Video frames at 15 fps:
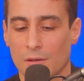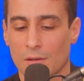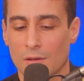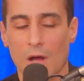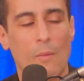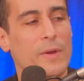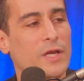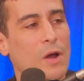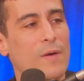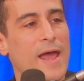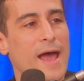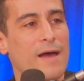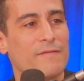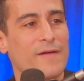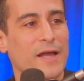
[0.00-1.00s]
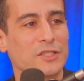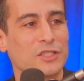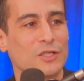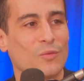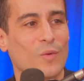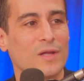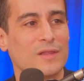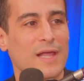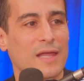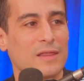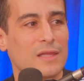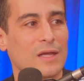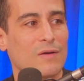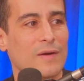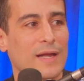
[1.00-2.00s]
Oh, we don't have actually what that
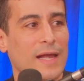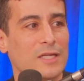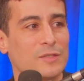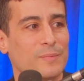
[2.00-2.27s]
theory is,